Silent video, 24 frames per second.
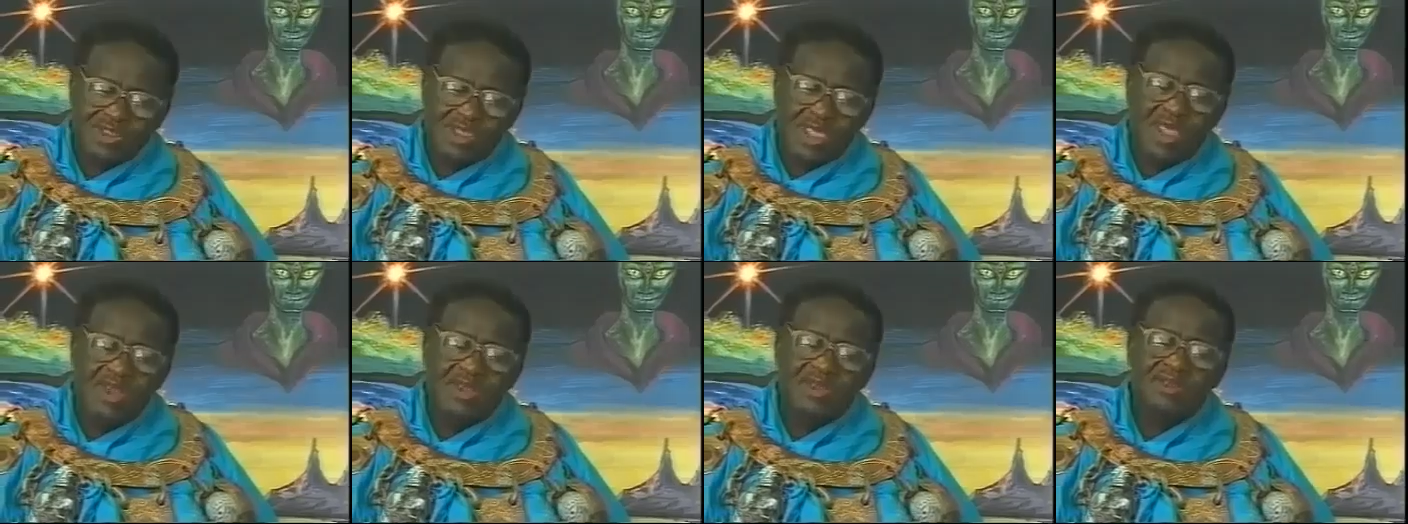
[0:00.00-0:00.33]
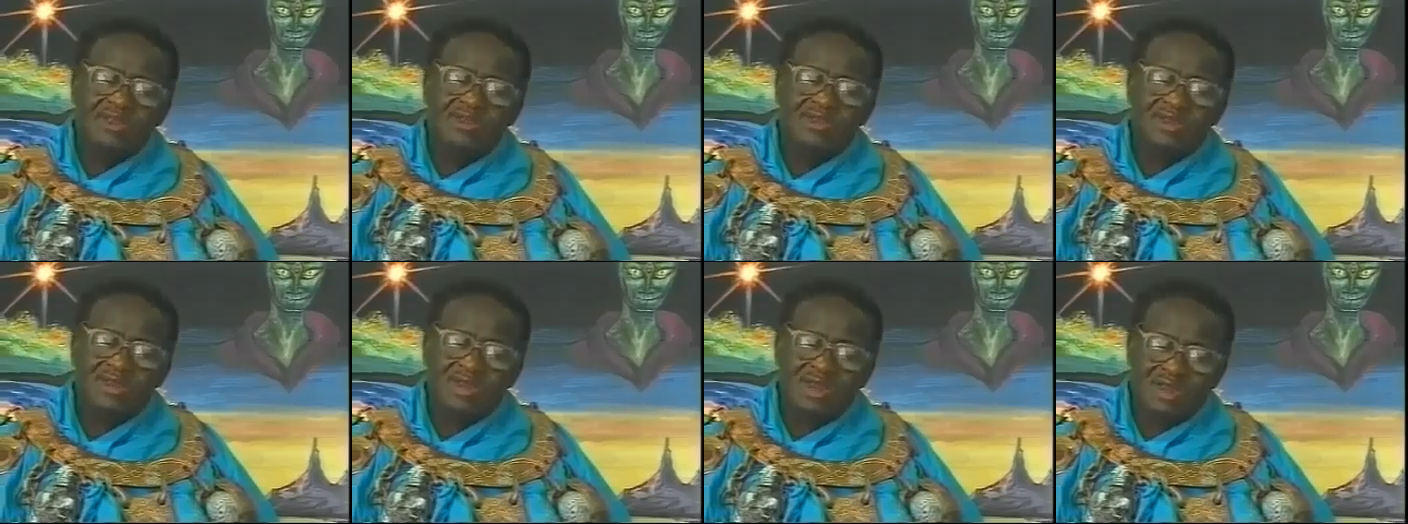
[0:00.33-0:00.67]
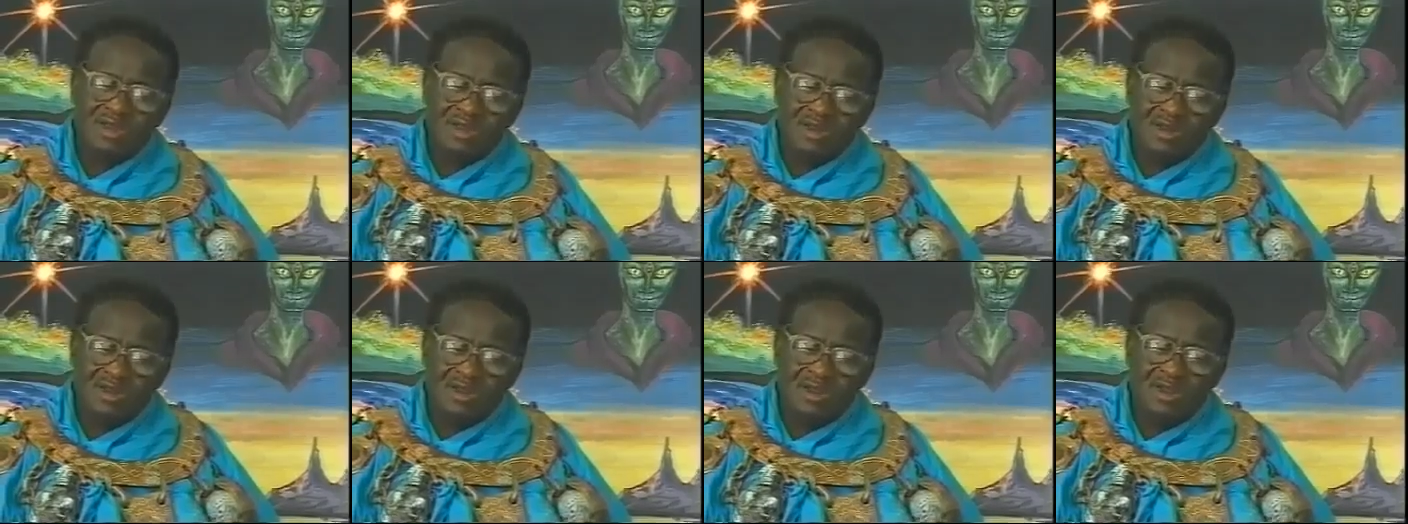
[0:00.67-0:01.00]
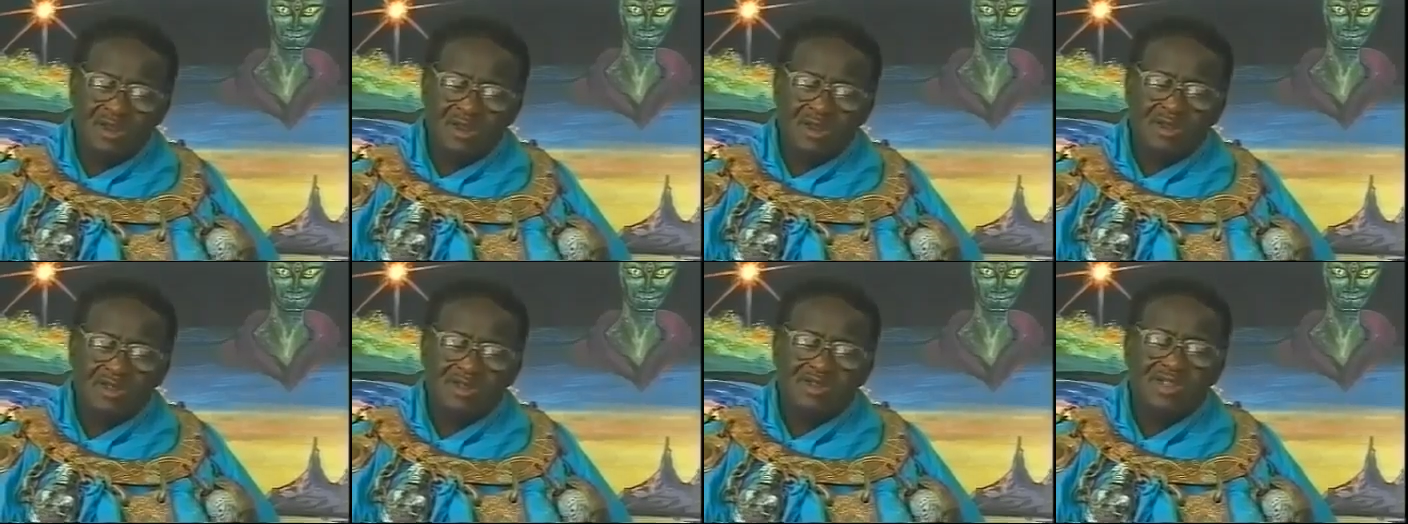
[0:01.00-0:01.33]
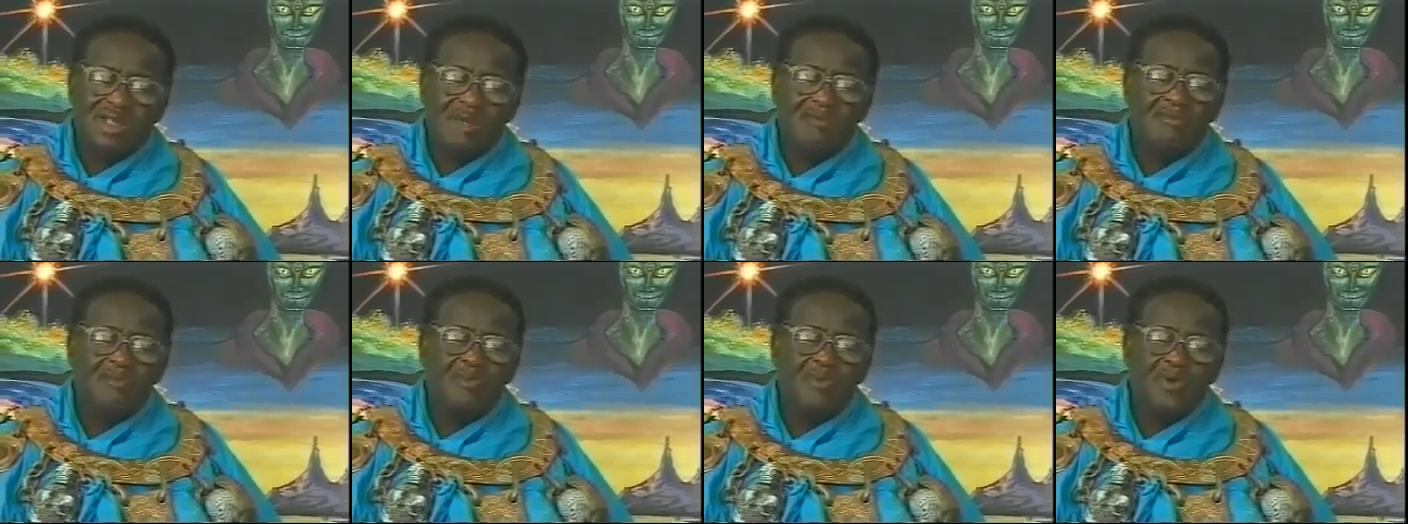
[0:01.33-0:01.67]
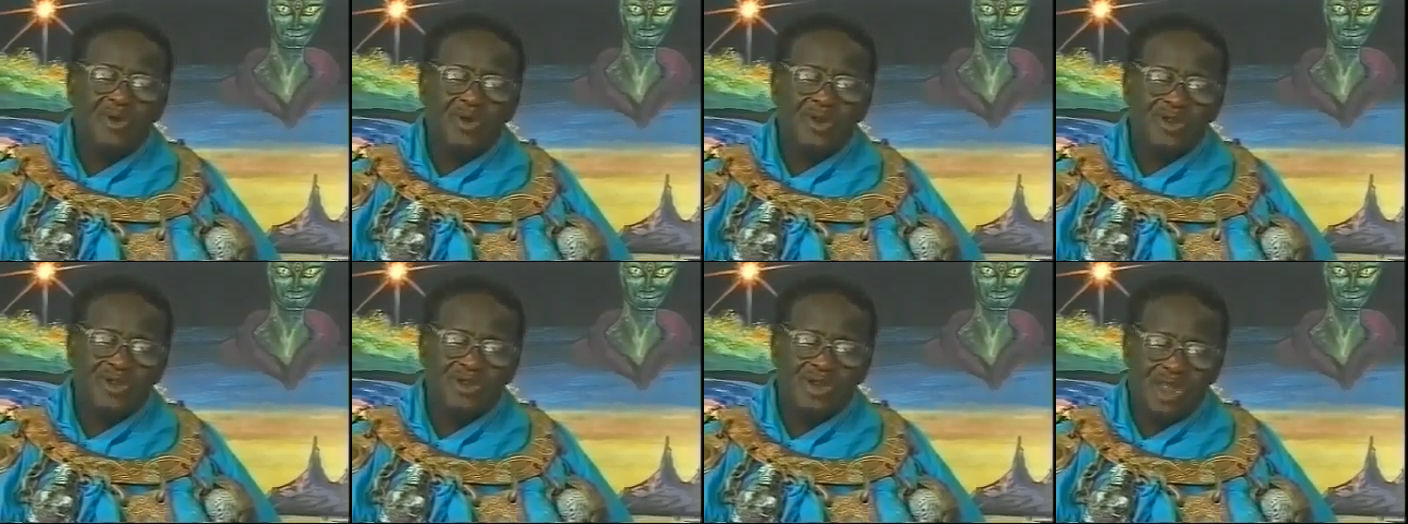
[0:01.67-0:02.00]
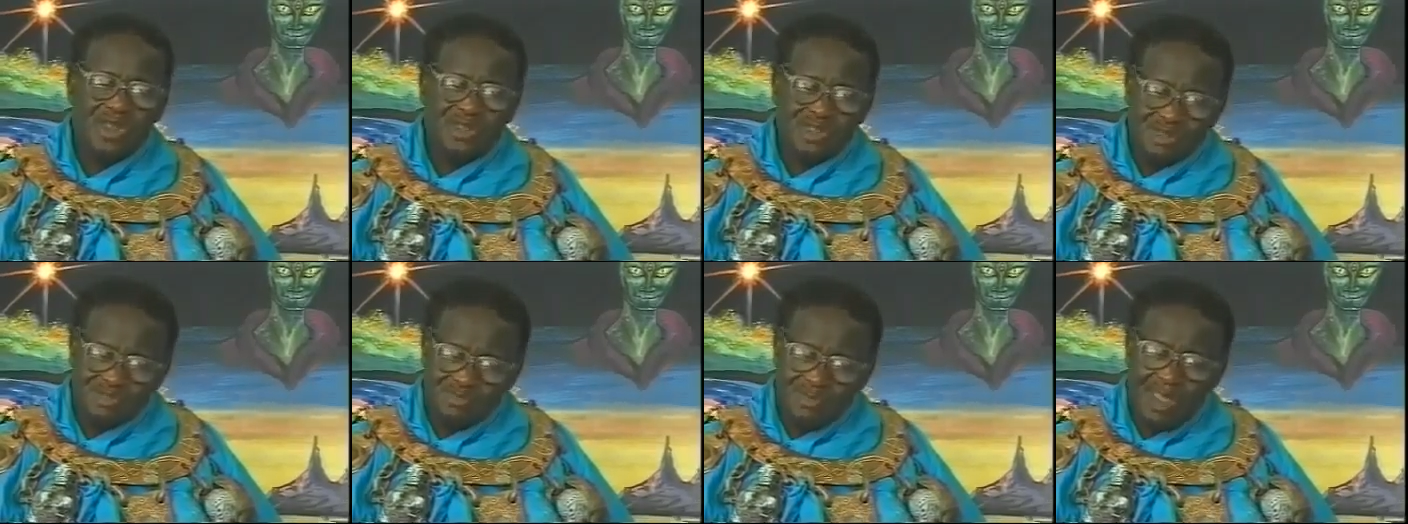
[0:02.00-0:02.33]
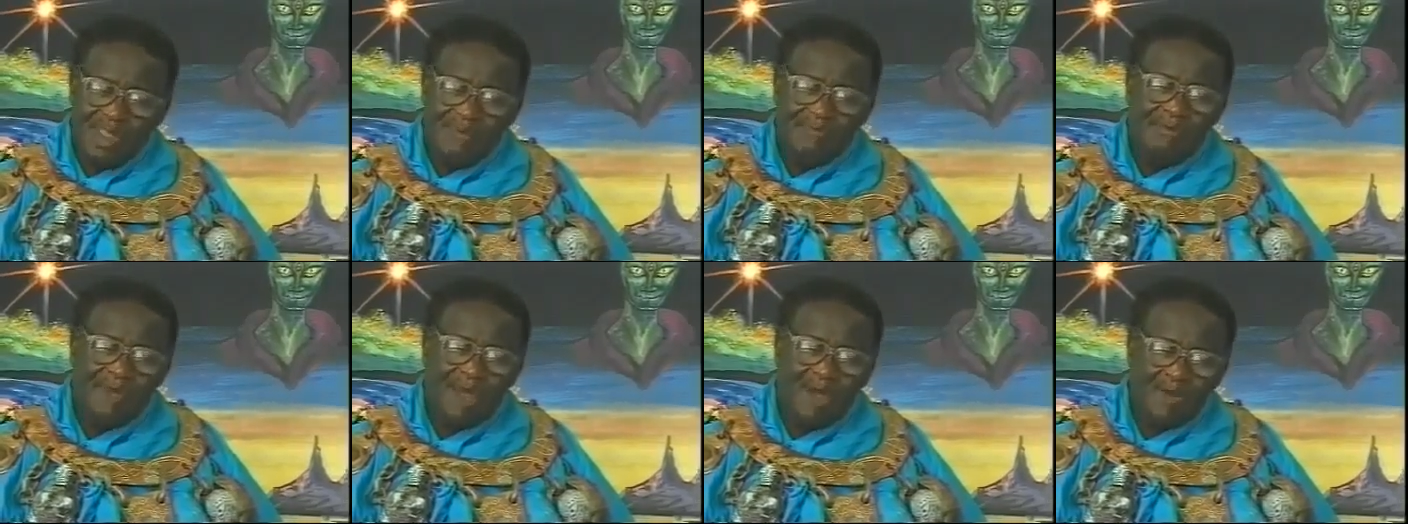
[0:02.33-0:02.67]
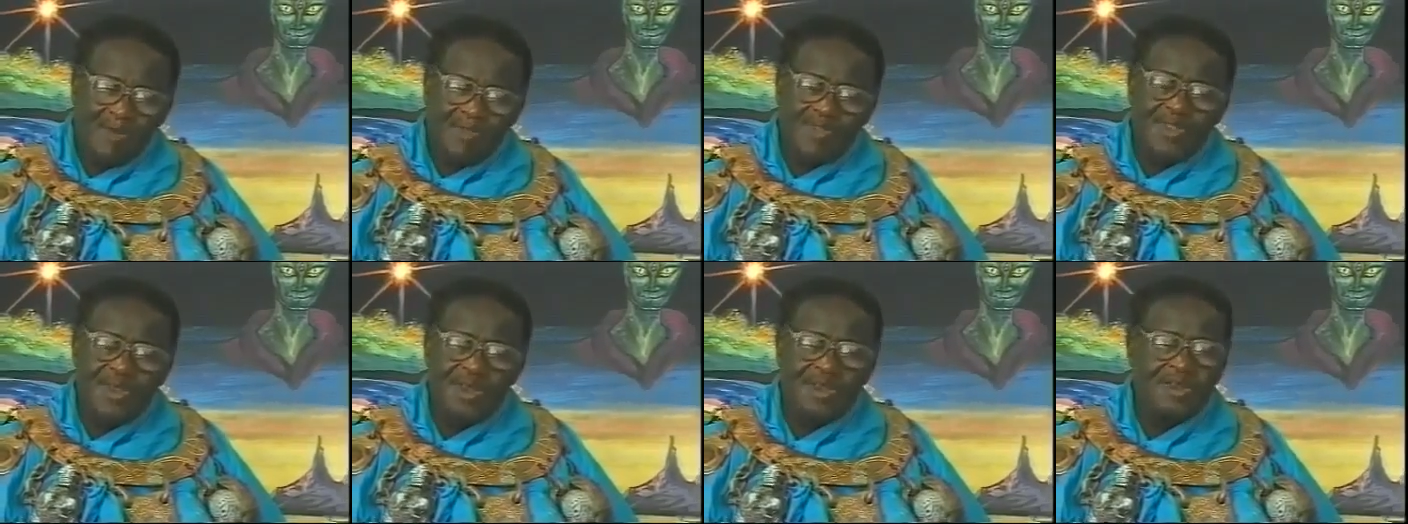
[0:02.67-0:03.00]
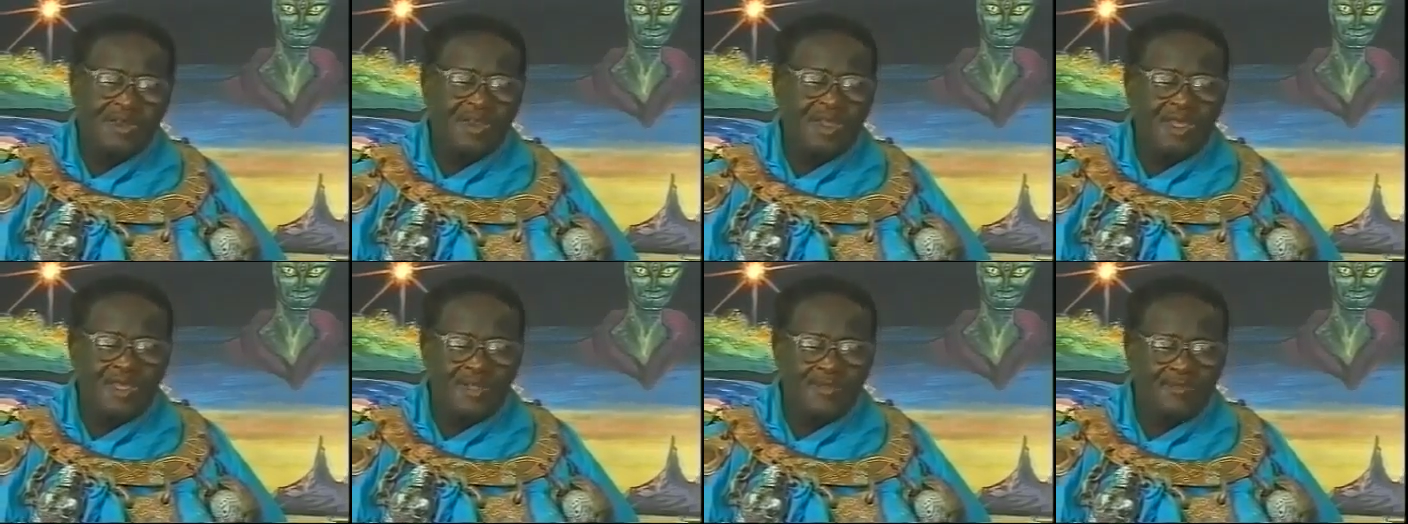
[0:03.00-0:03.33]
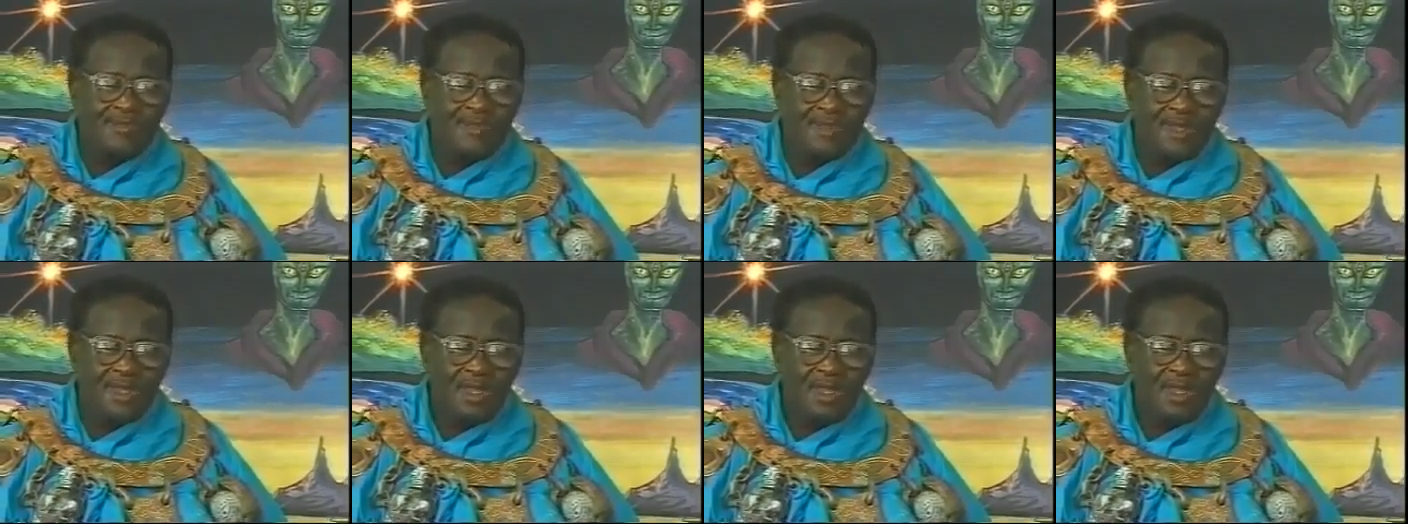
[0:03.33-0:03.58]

until somebody shuts my mouth in death.